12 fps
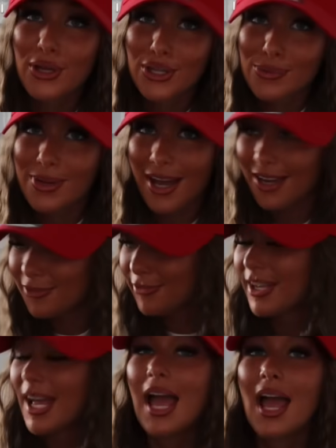that you love?
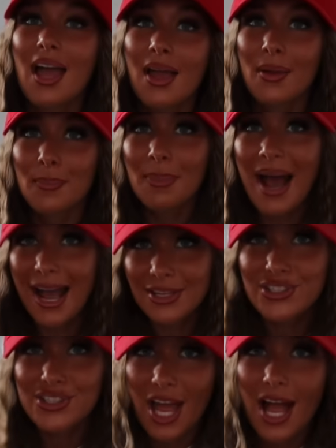
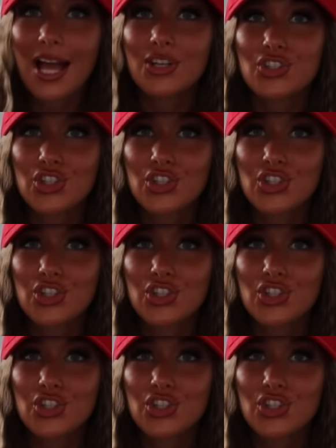Pasta,